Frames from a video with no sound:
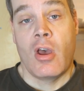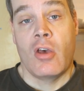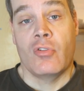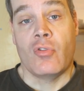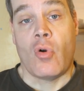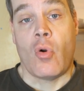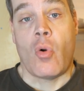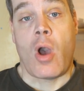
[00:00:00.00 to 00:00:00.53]

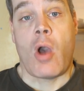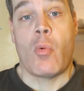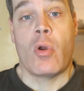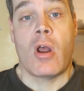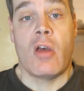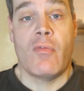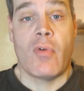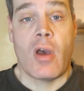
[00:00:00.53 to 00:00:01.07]
So what
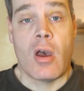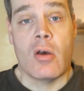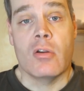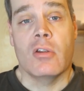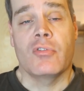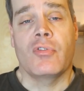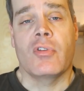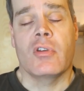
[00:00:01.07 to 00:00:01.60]
I found
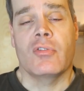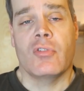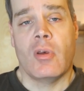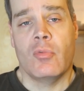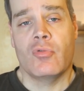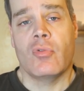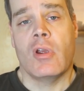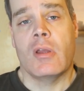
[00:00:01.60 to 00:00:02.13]
is the
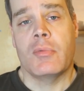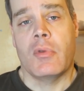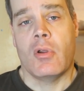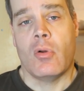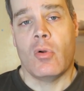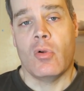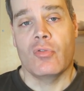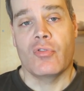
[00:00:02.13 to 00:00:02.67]
substrate that
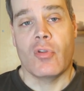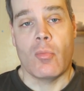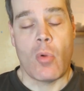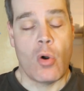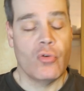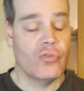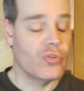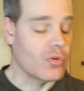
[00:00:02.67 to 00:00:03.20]
holds the
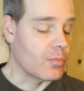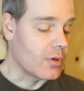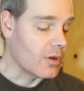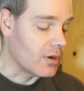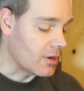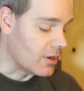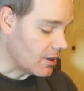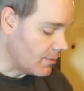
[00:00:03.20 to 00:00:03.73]
most
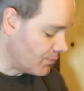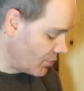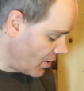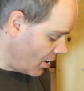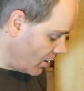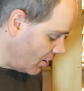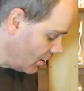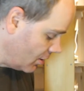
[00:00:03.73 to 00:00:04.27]
humidity
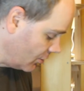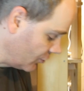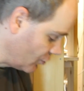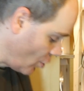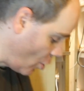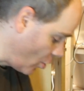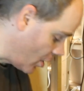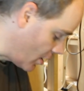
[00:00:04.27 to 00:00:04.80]
is
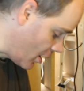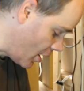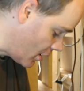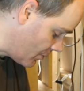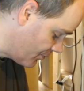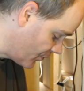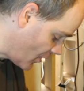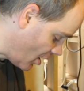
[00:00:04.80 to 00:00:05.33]
coconut
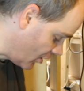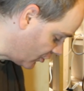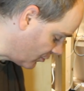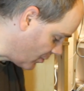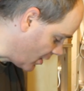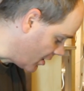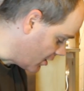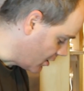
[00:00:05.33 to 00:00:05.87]
husk
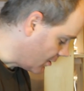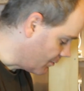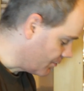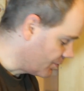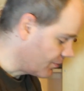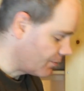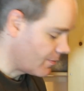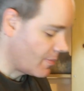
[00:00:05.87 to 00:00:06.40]
bedding.
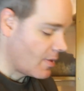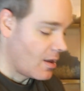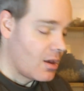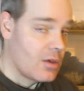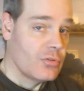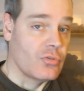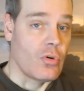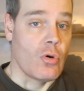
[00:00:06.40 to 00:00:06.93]

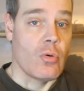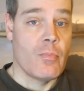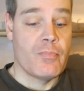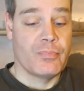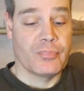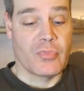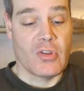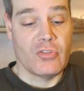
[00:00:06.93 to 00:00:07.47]
So
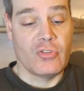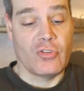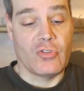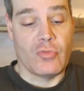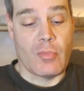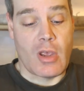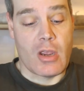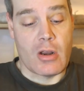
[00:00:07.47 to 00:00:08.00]
this is
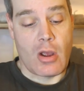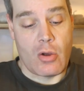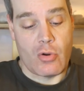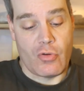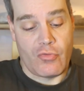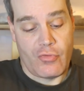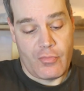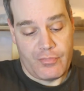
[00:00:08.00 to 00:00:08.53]
made out
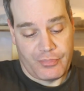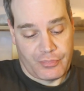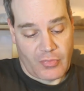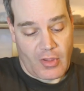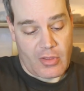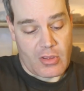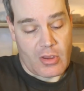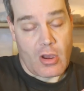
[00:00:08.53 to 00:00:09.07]
of
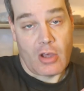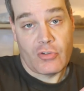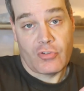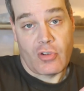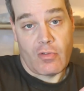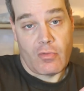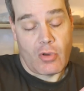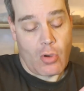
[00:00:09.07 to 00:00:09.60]
the husk
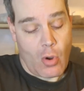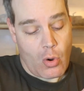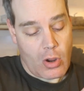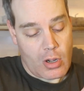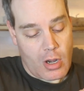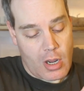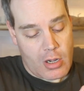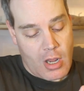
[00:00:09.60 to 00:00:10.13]
of a
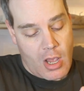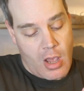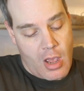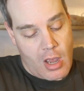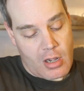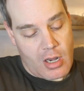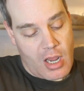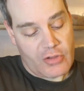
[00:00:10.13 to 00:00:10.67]
coconut,
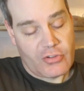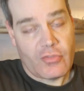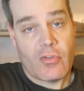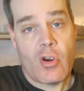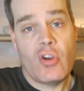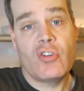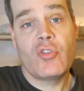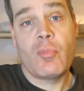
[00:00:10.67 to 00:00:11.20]
and it has a
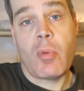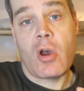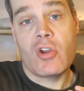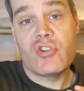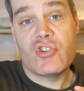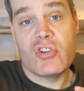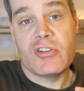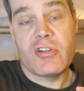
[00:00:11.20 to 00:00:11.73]
very
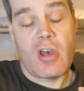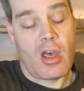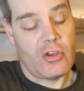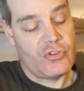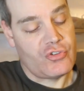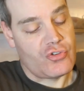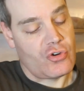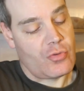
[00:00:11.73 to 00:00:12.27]
spongy
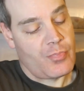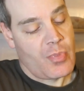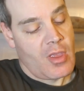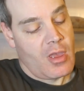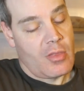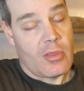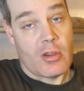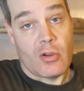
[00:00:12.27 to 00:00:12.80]
texture
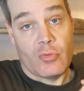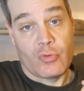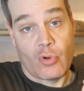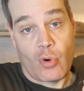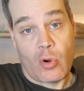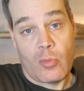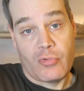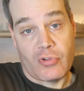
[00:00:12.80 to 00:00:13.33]
that
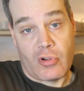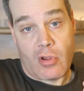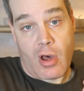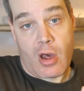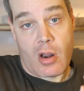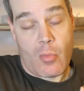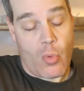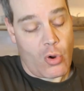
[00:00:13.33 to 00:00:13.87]
absorbs a
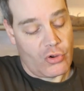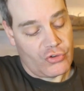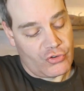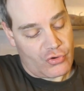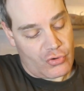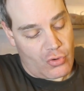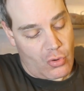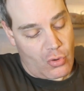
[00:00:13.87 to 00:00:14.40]
lot of moisture
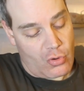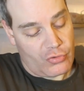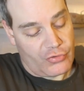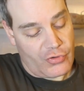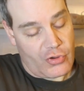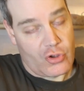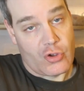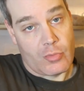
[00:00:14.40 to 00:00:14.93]
and holds
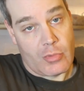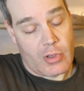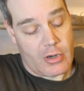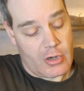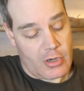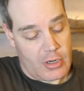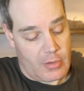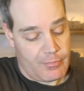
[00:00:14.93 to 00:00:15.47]
the
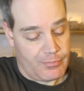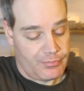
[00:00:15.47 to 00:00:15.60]
humidity.